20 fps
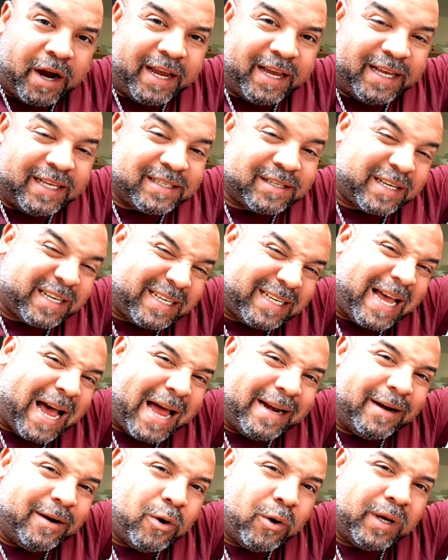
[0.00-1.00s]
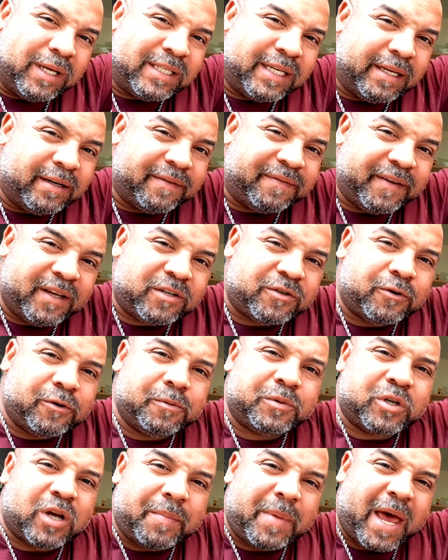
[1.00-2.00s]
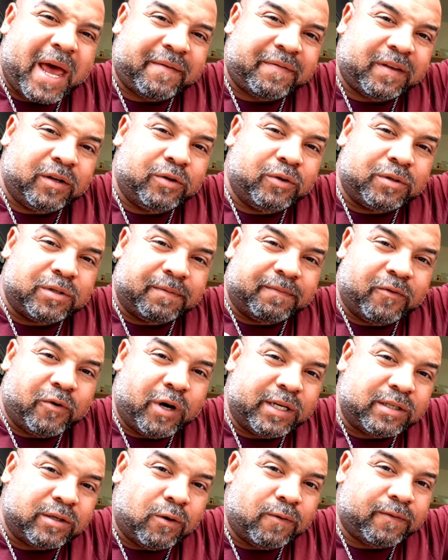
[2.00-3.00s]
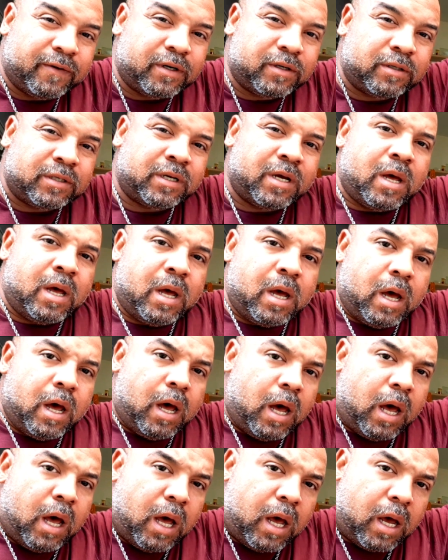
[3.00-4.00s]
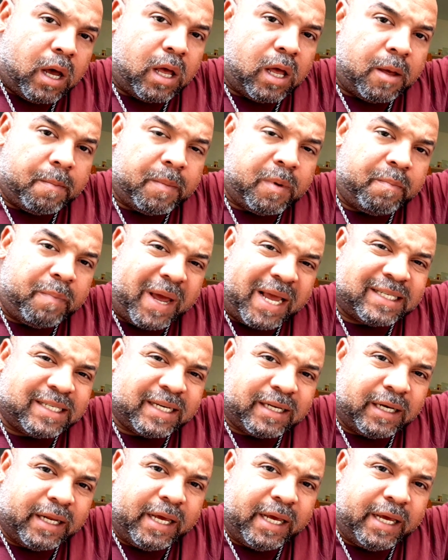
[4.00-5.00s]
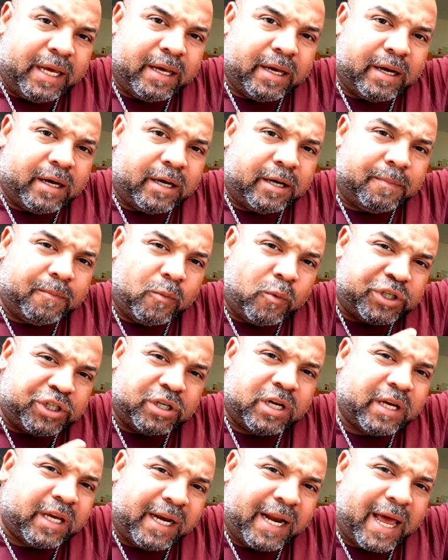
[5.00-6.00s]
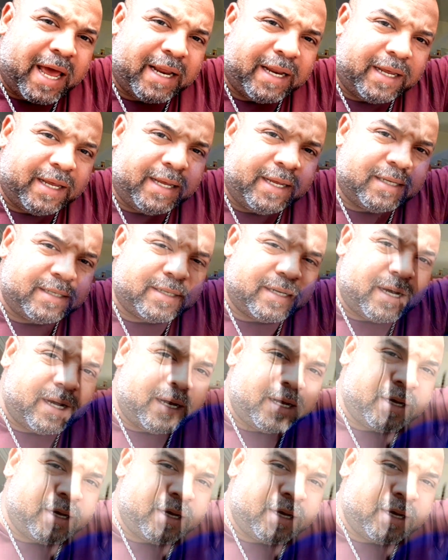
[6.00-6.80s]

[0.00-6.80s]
right, it's kind of noisy in the fish room, so I'm gonna have to do some voiceovers. But basically, what you're looking at is